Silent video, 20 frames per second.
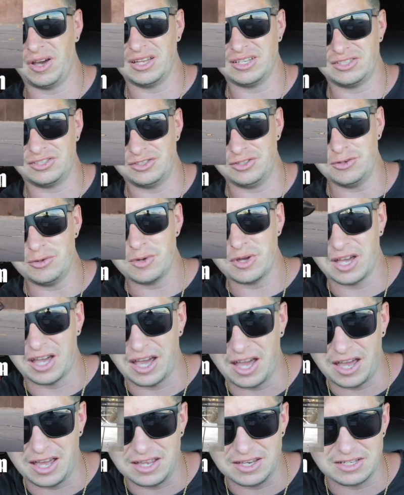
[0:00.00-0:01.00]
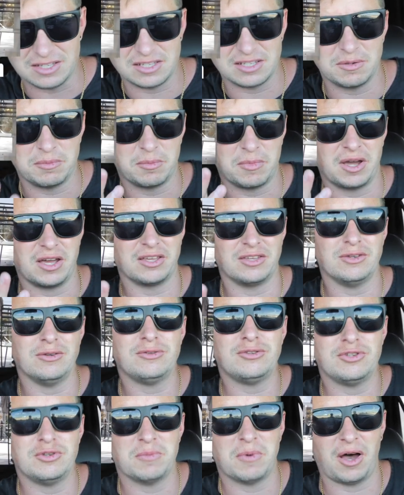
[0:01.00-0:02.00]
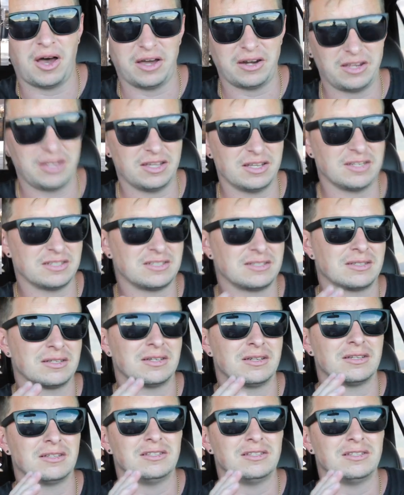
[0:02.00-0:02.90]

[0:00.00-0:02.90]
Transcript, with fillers: But you guys, my YouTube audience,